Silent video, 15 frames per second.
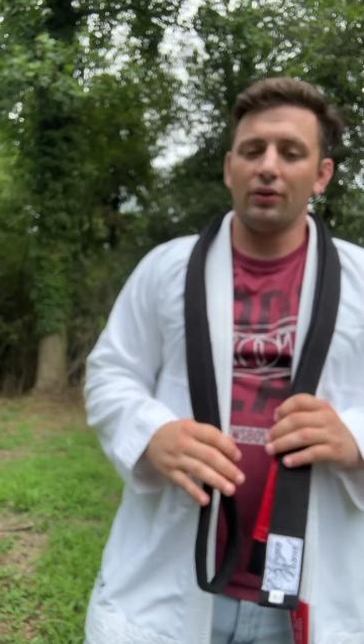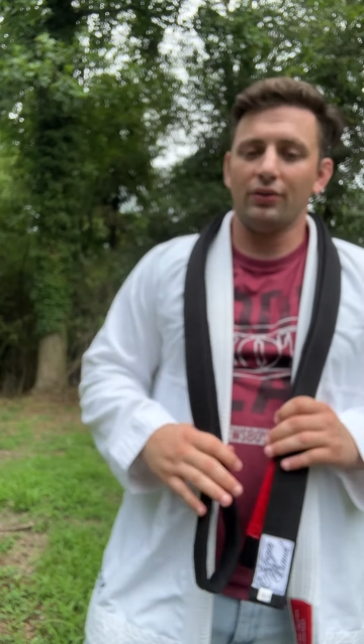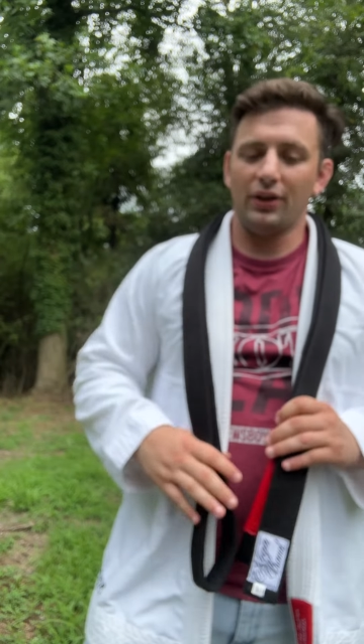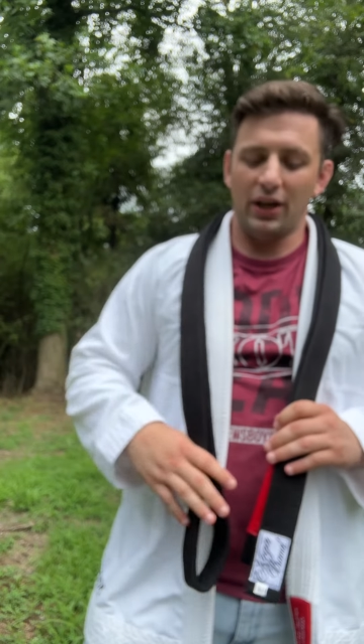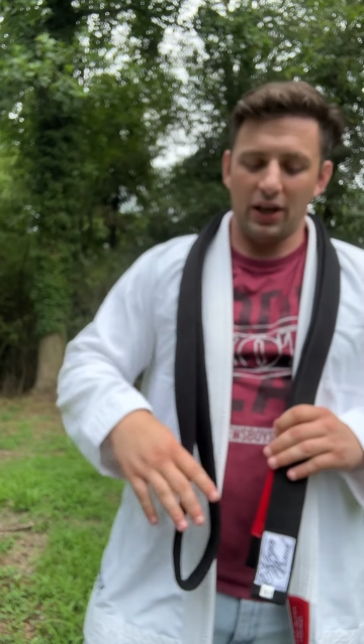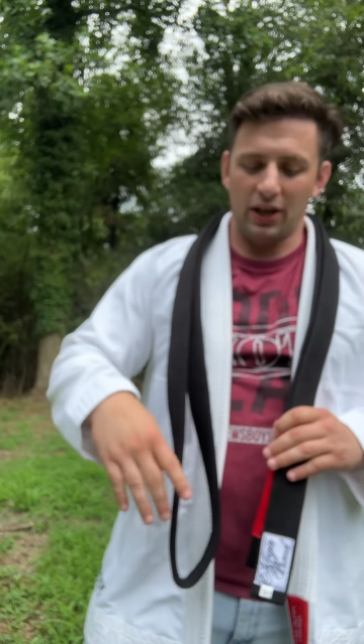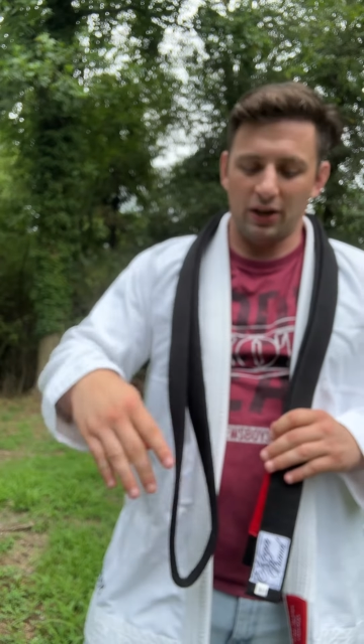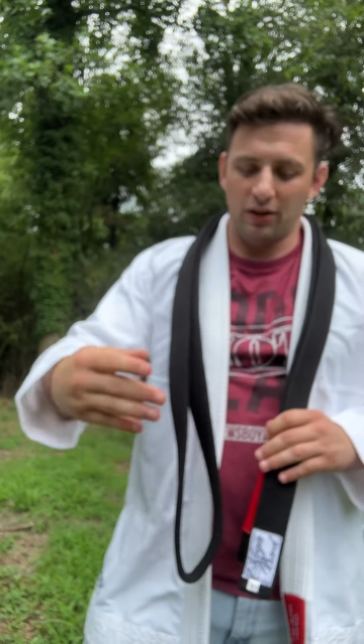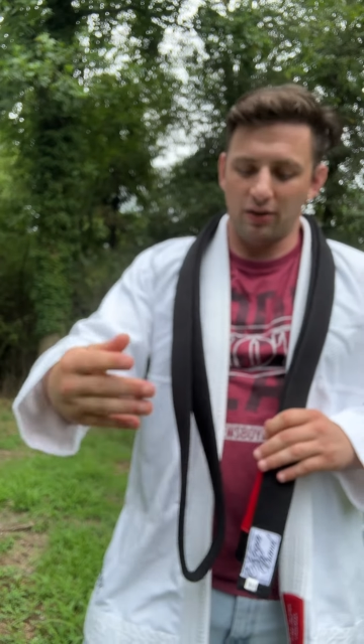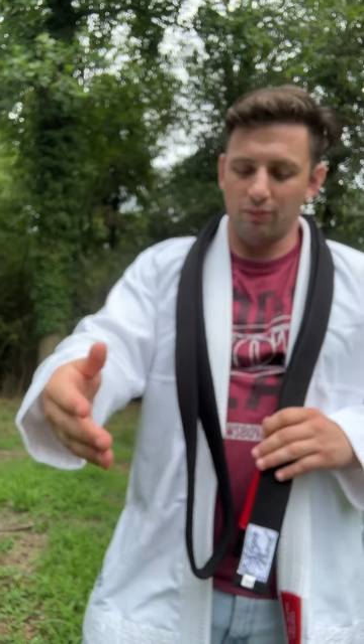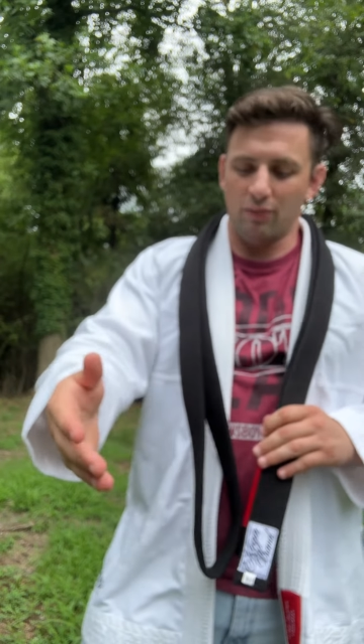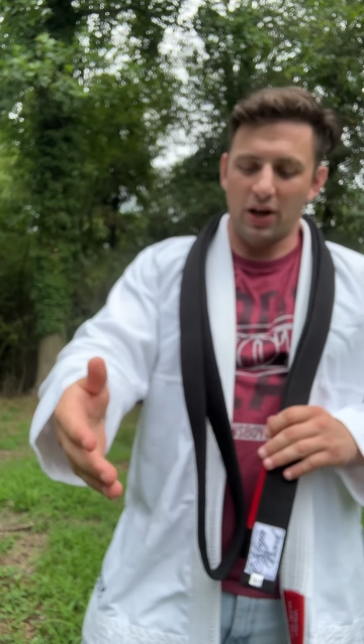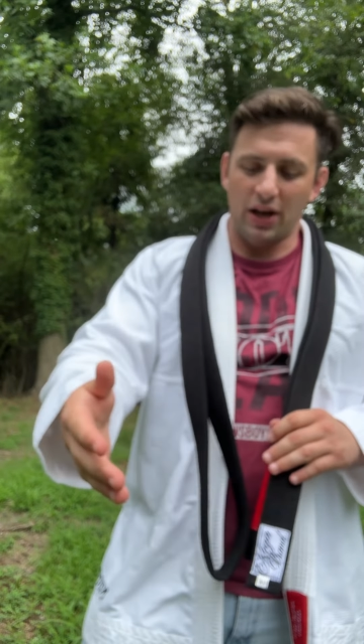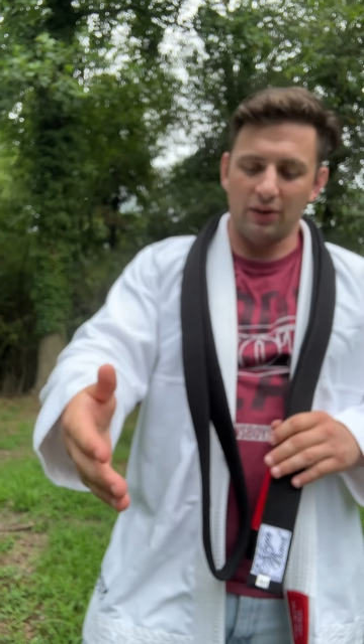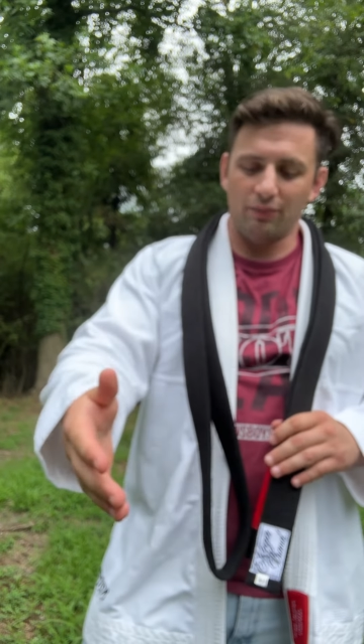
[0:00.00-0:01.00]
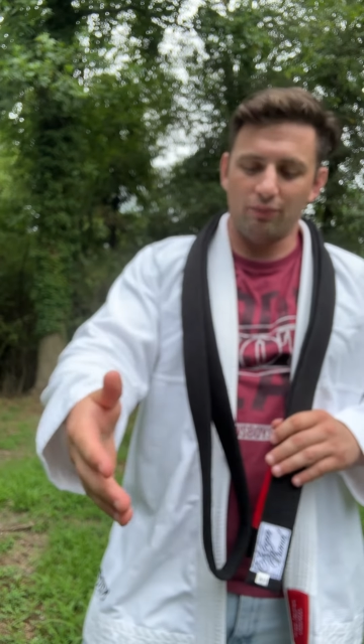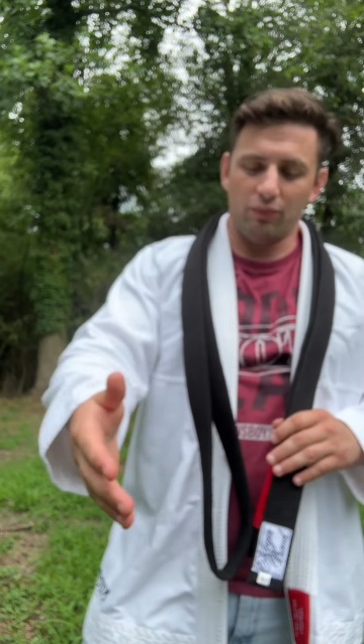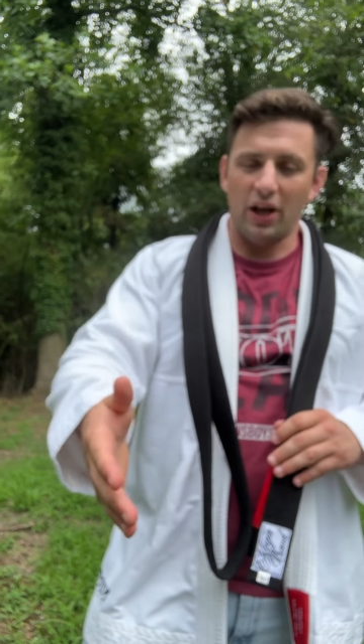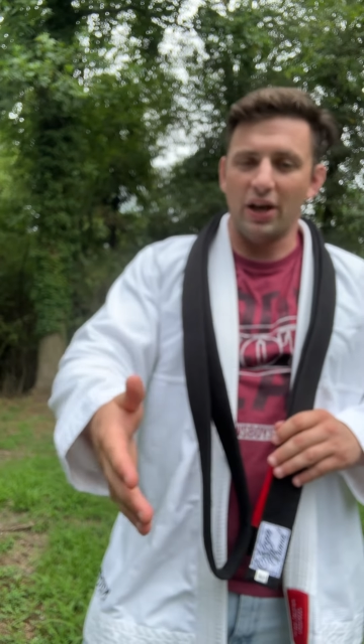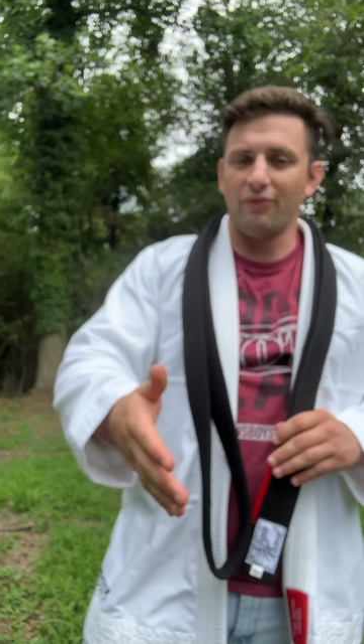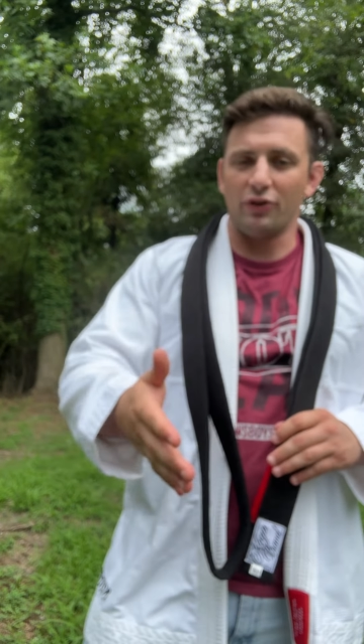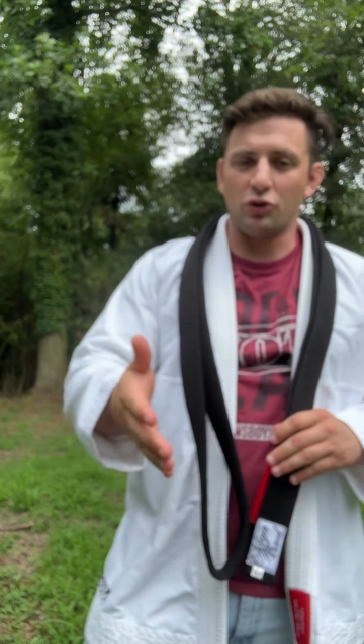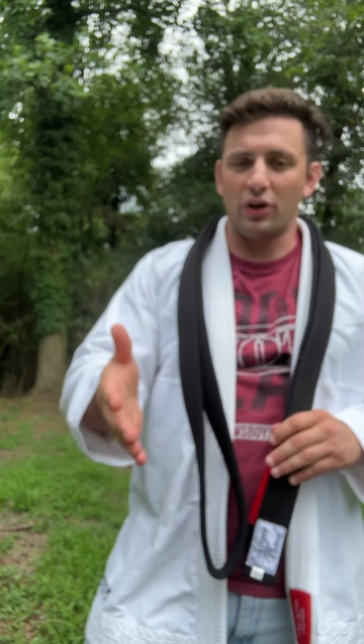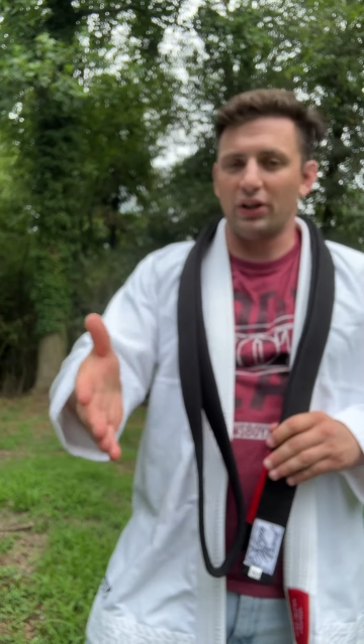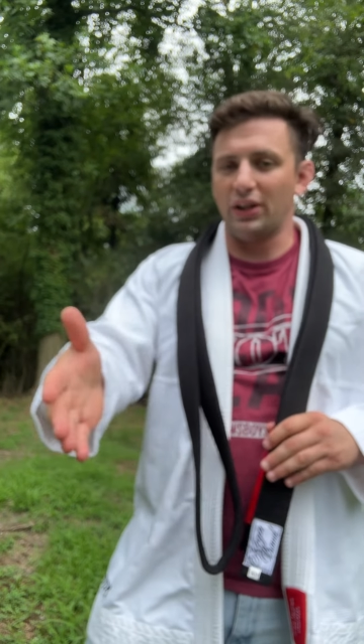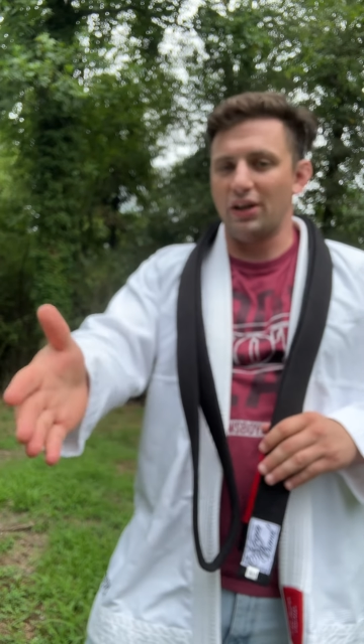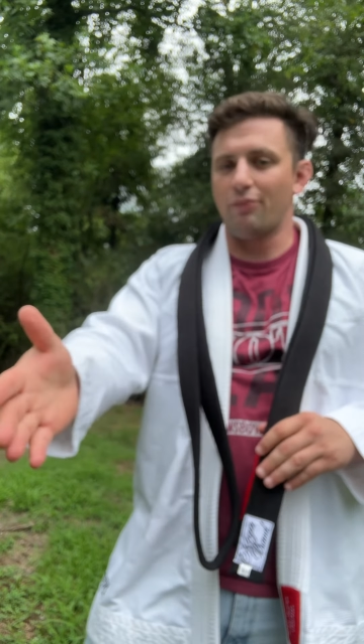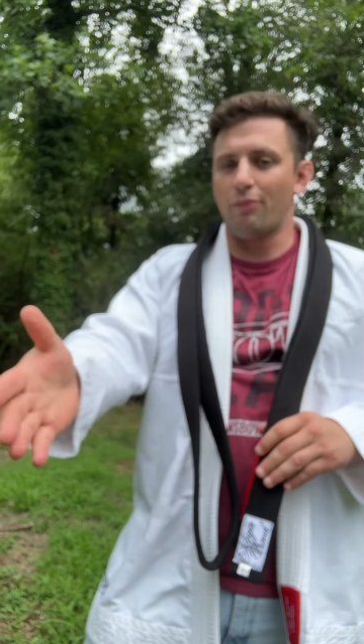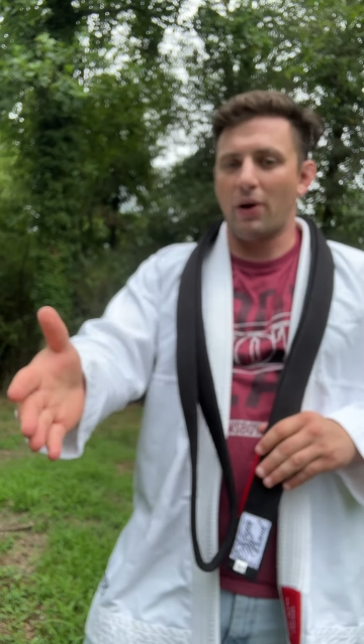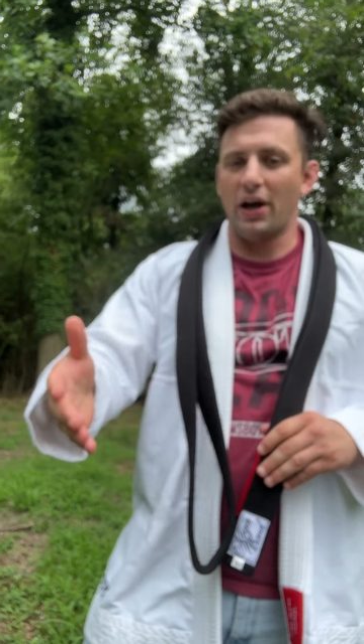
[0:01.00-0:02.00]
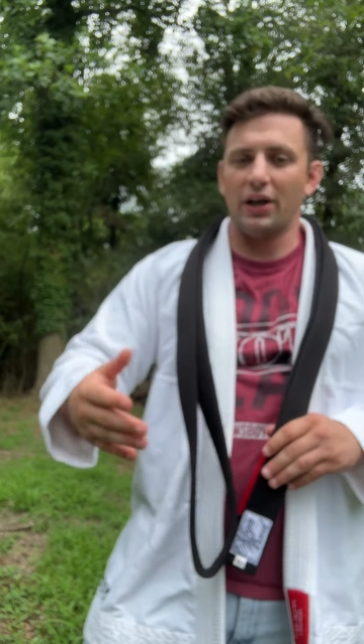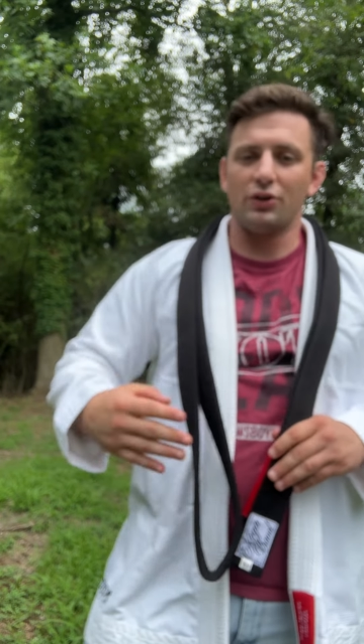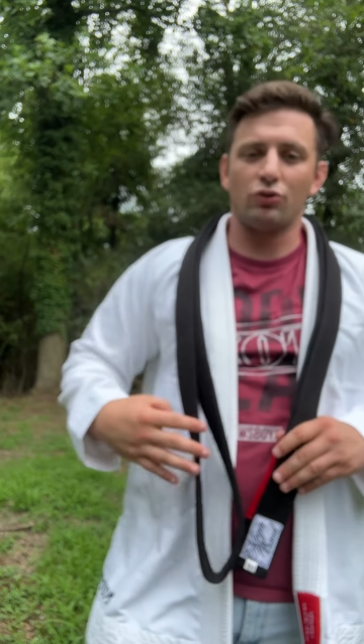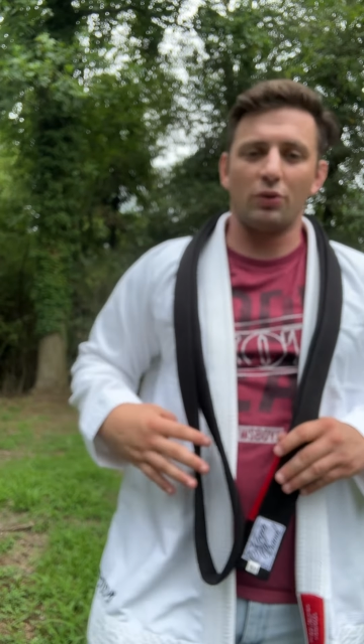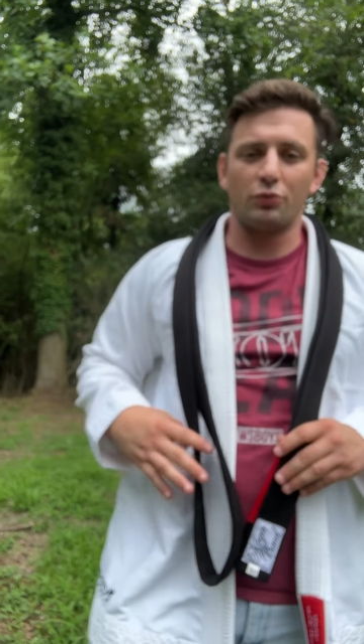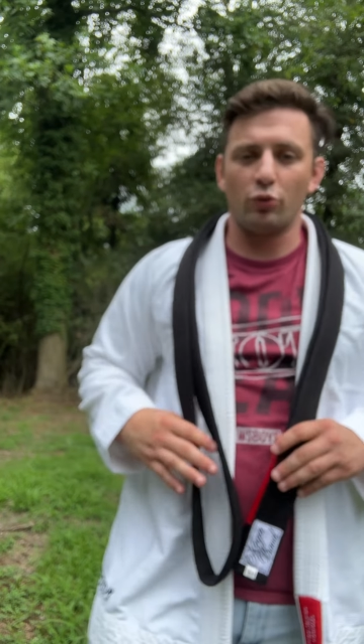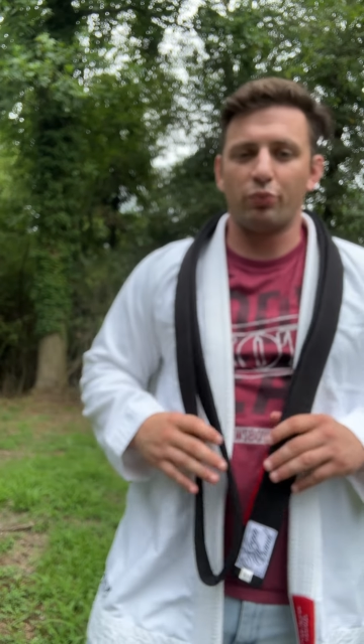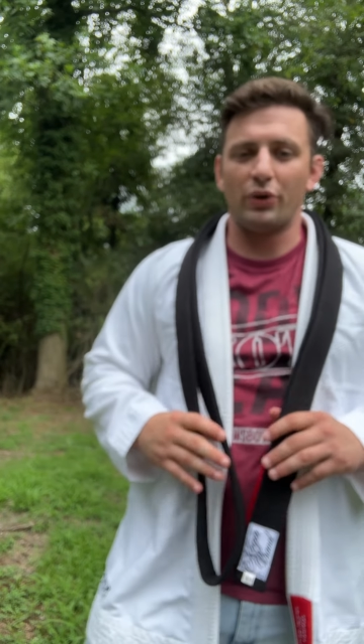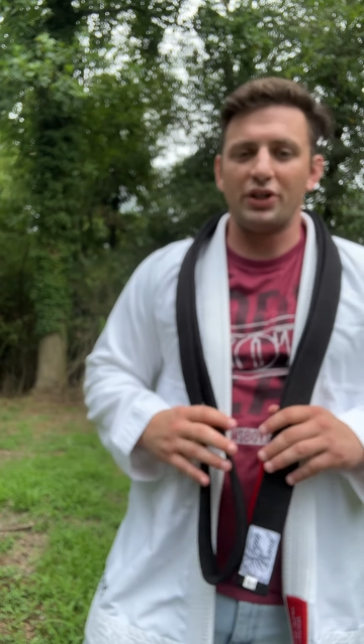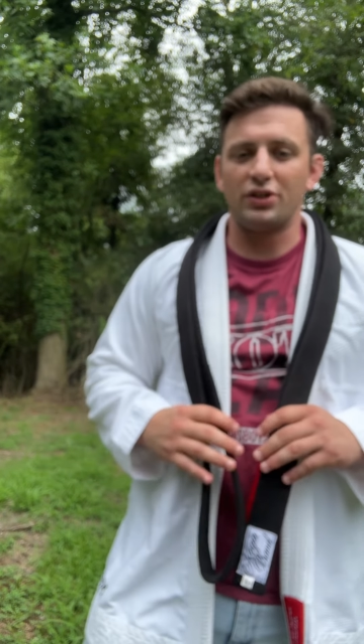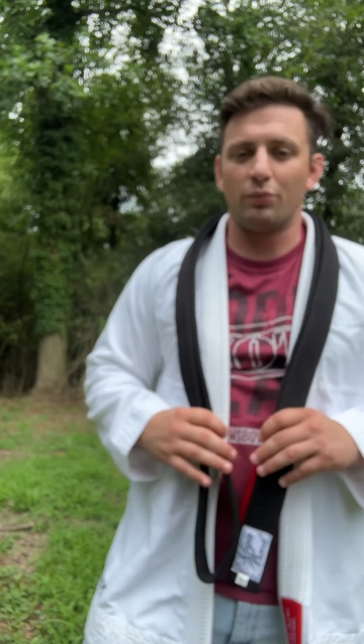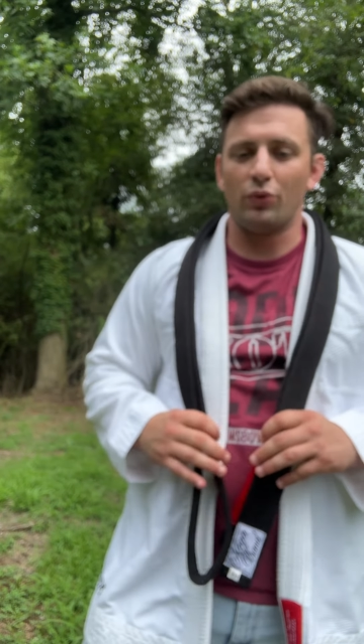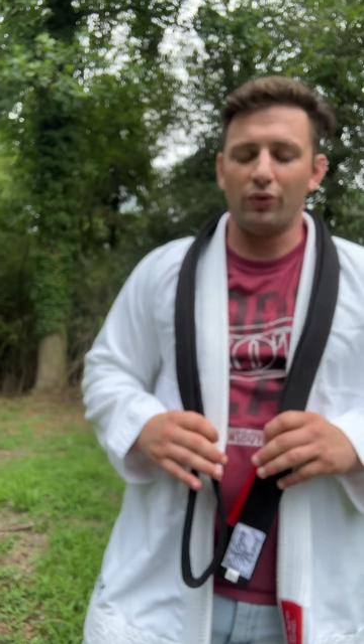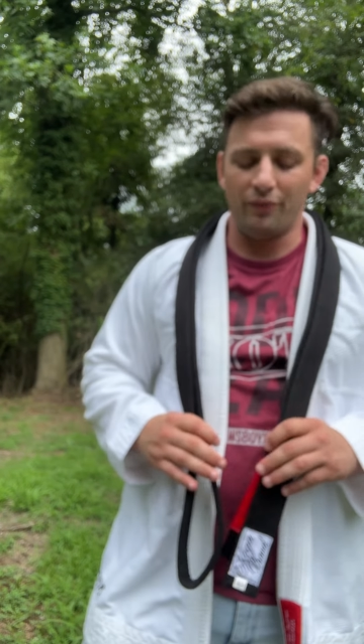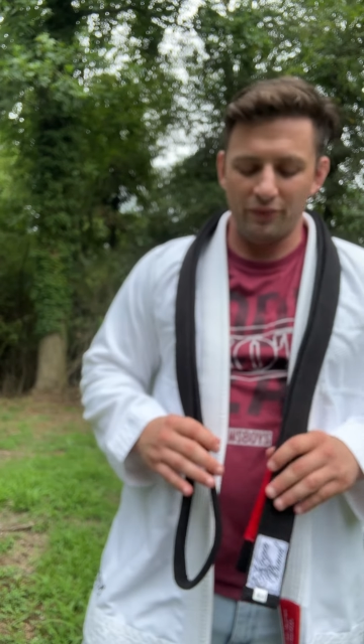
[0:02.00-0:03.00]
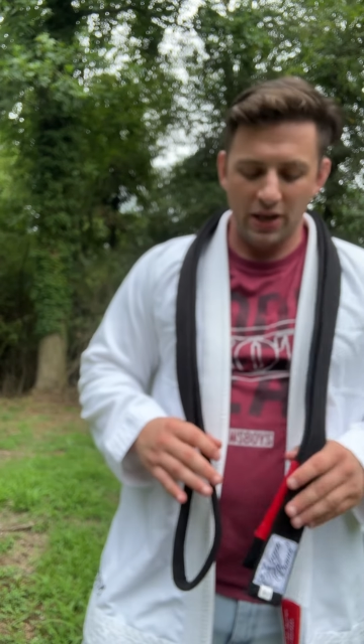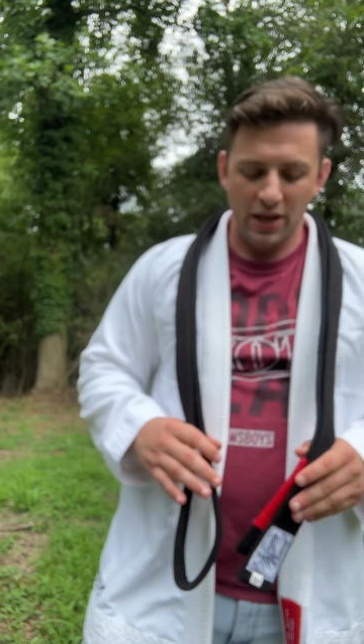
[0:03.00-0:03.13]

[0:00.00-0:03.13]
and my life I try to live by a scriptural principle.